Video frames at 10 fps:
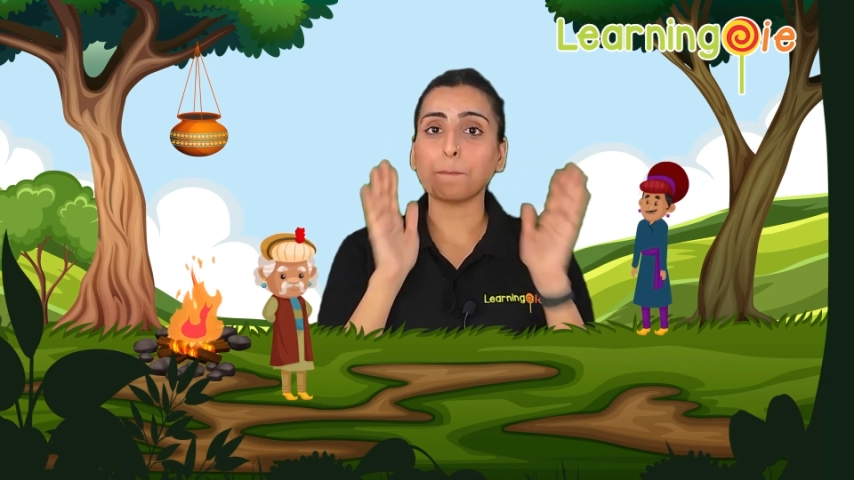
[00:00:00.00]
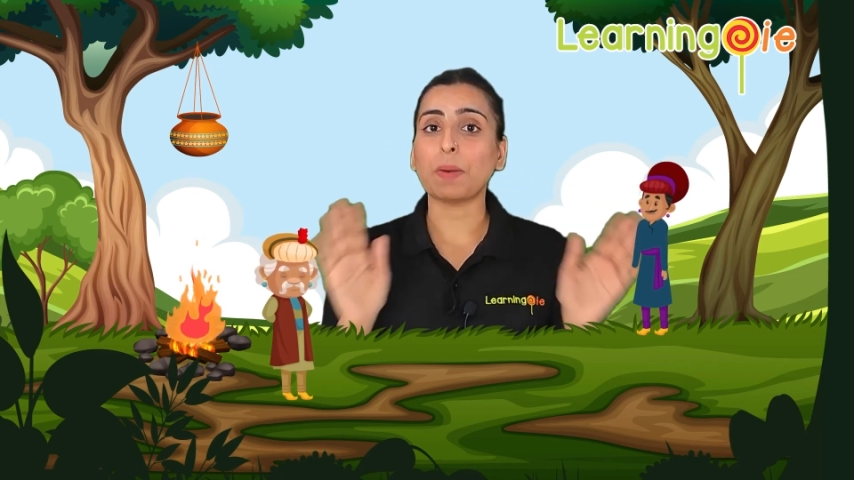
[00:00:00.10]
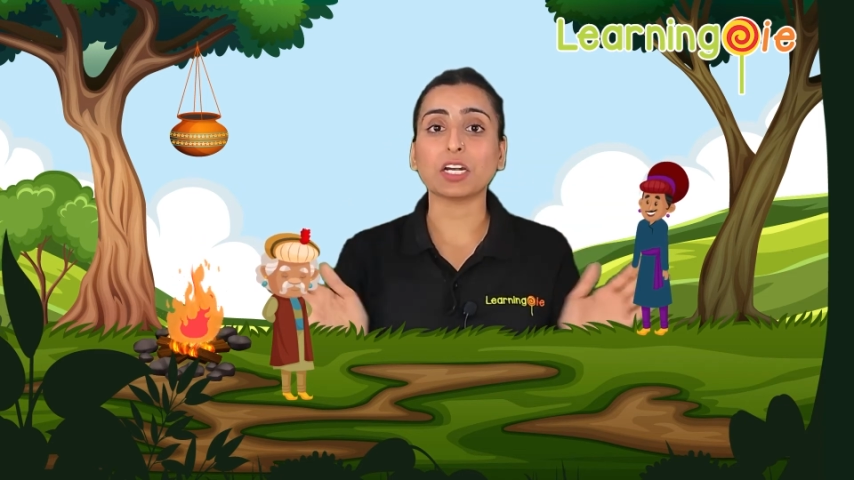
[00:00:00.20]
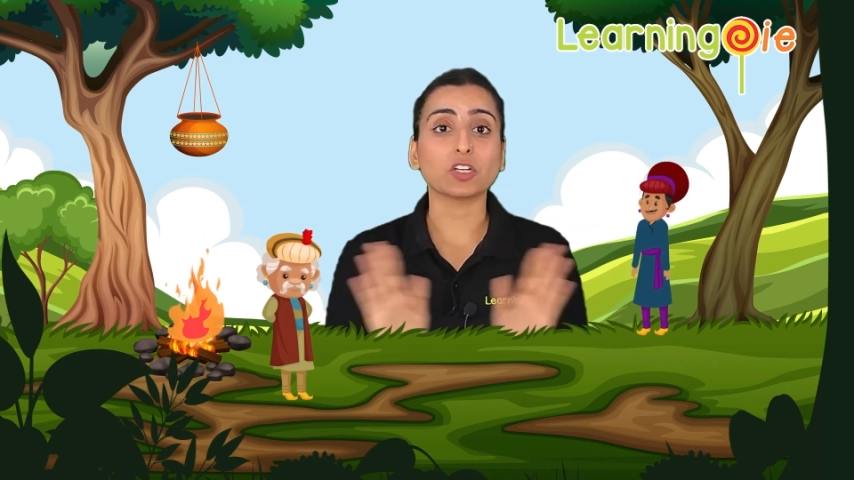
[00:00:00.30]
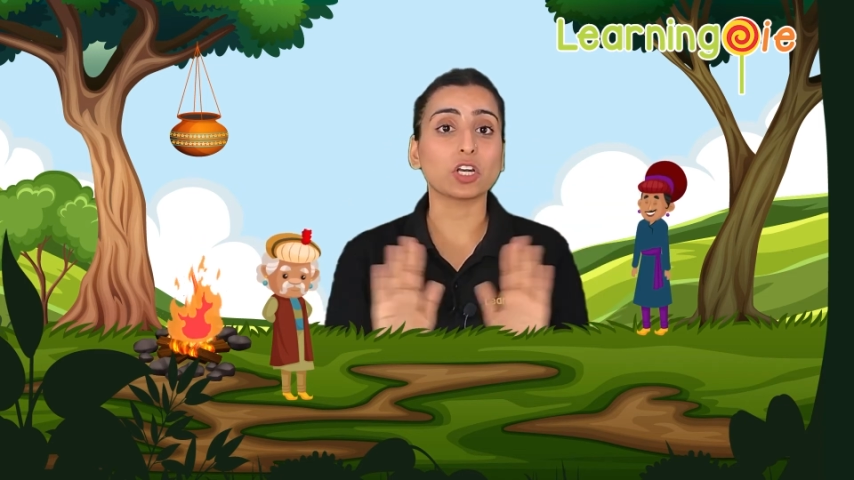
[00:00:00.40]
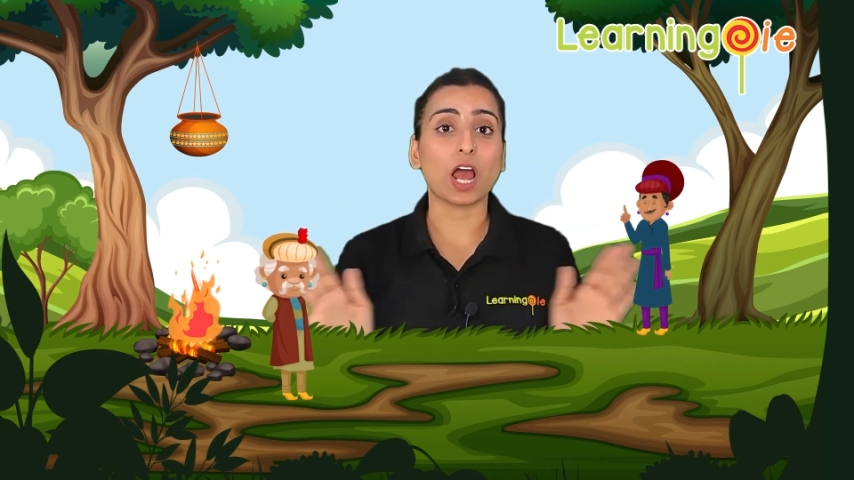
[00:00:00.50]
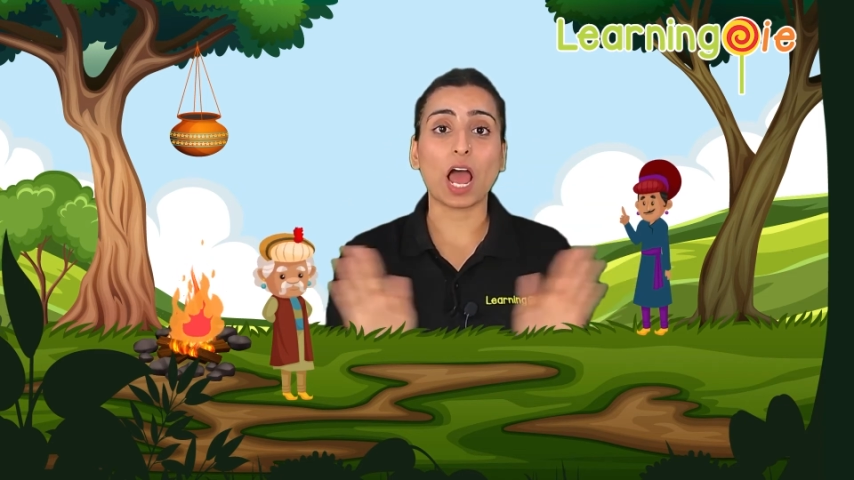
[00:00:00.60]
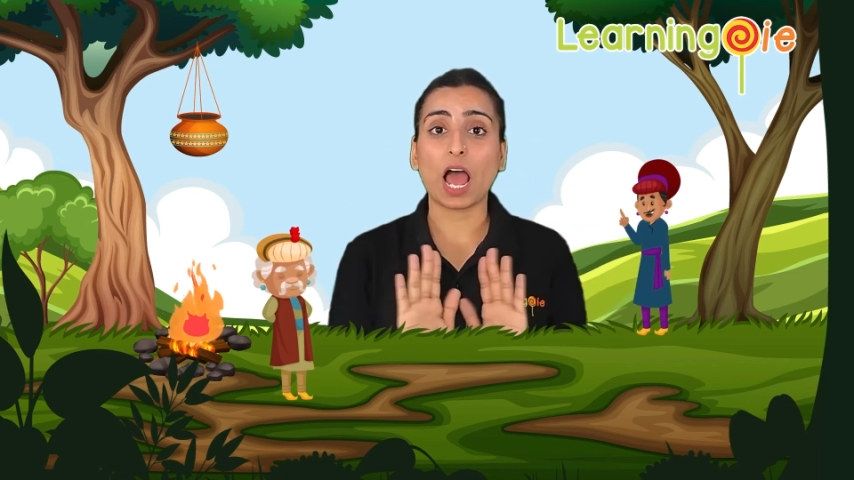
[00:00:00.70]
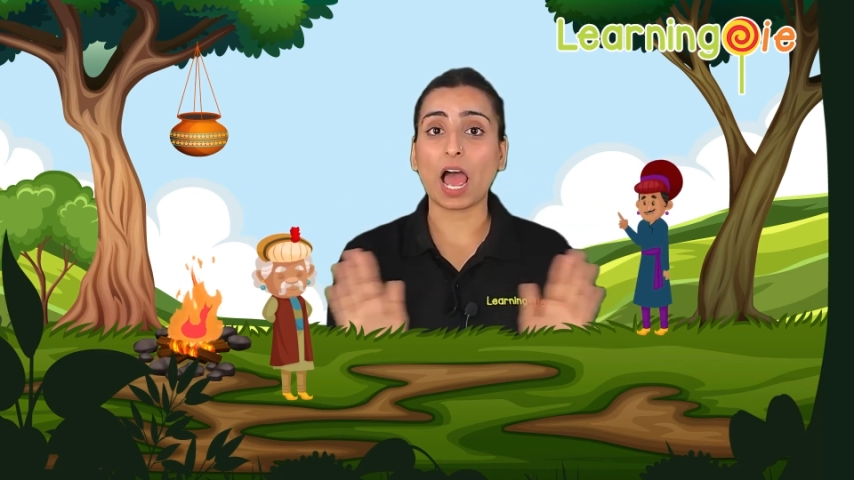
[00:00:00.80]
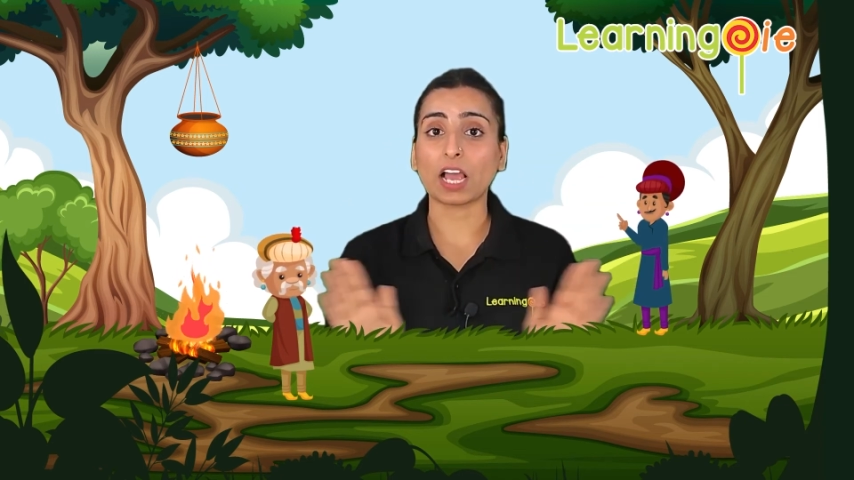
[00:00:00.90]
but
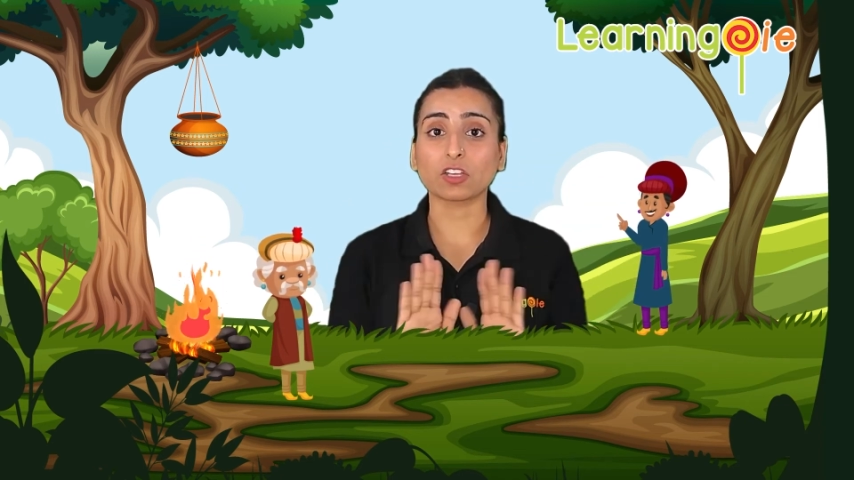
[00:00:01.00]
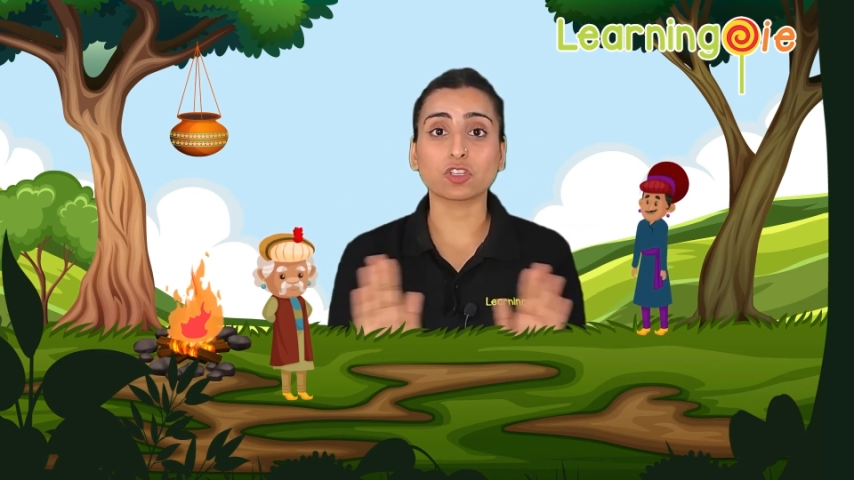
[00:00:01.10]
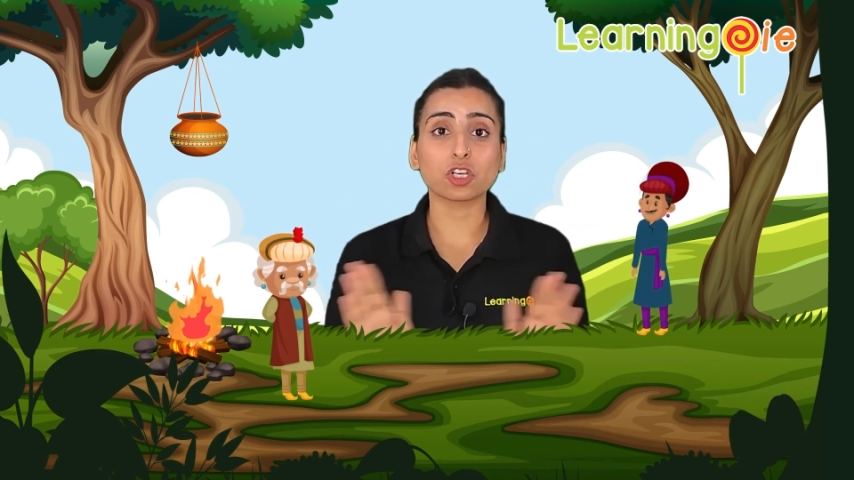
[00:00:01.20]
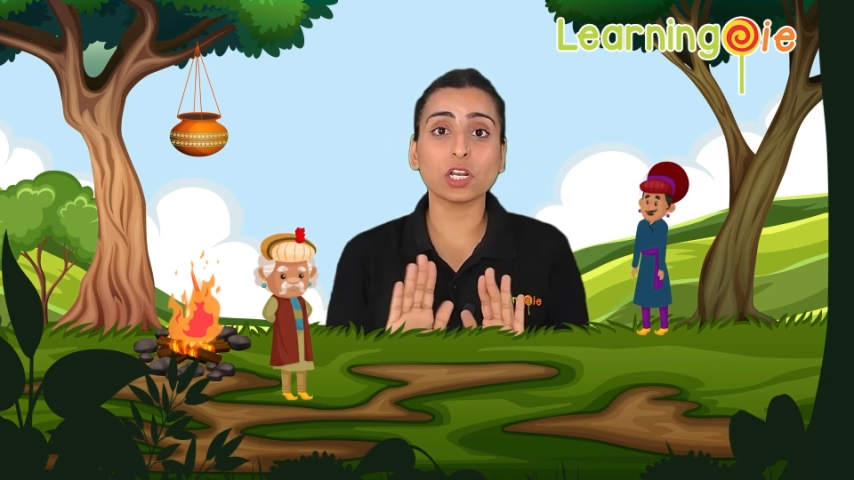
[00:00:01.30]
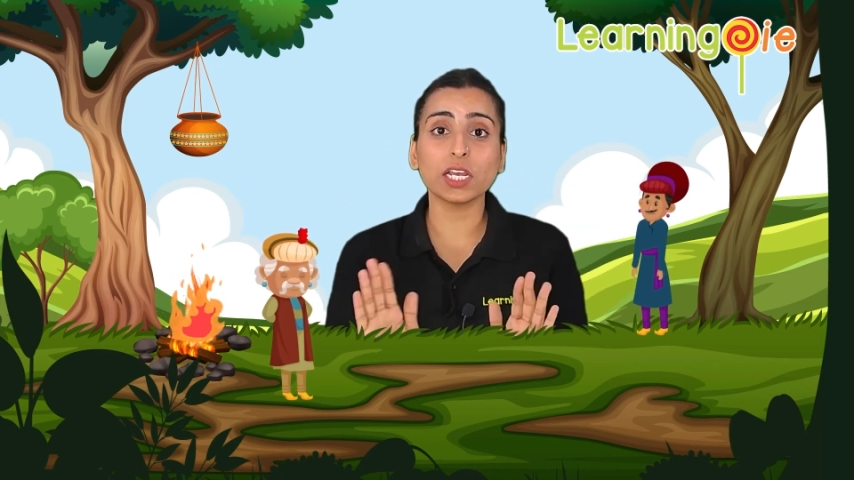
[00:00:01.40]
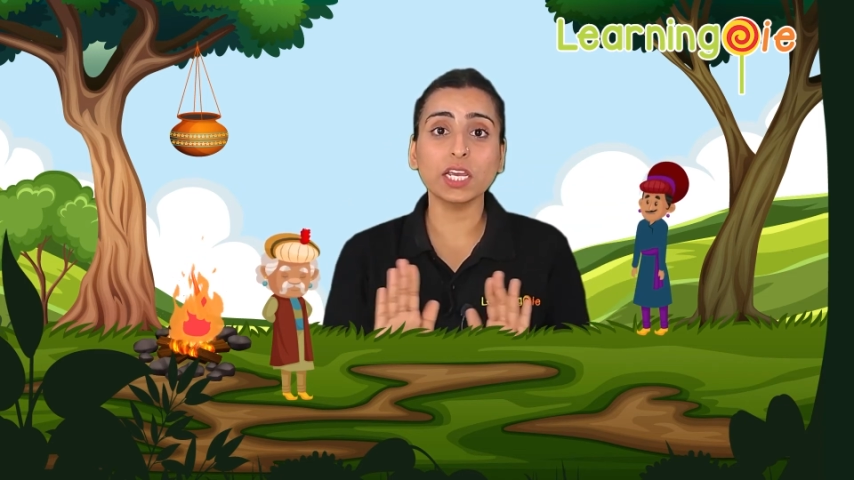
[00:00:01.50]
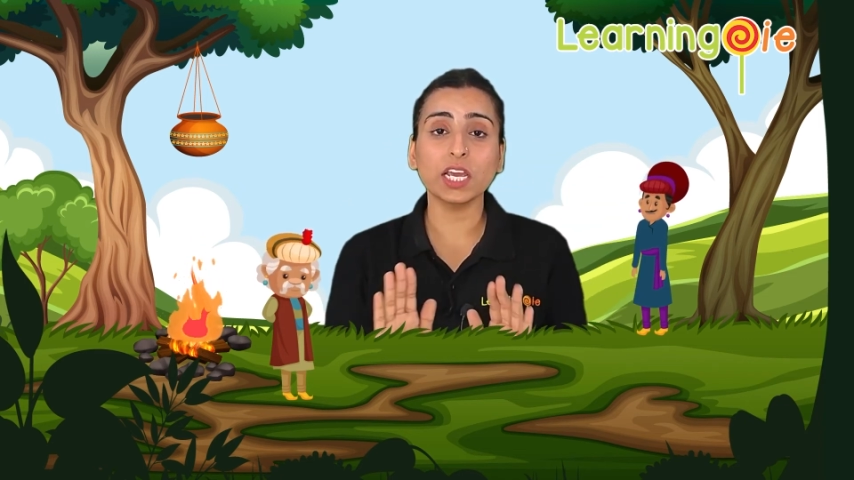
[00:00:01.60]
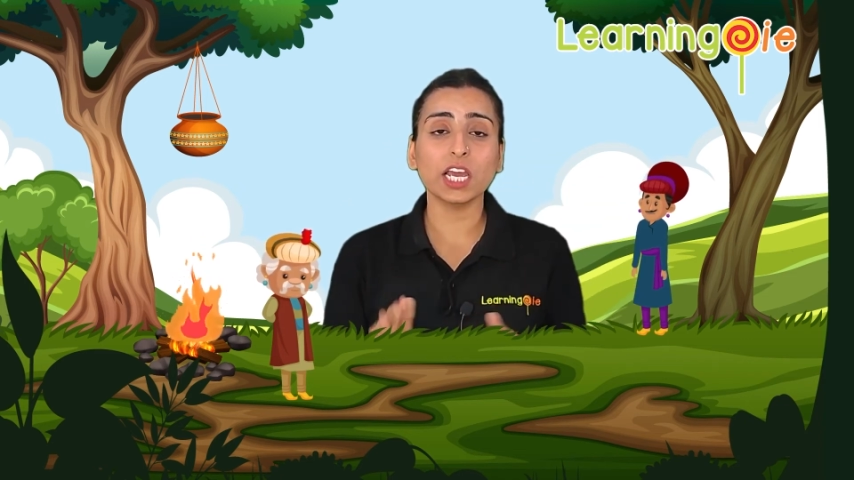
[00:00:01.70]
actually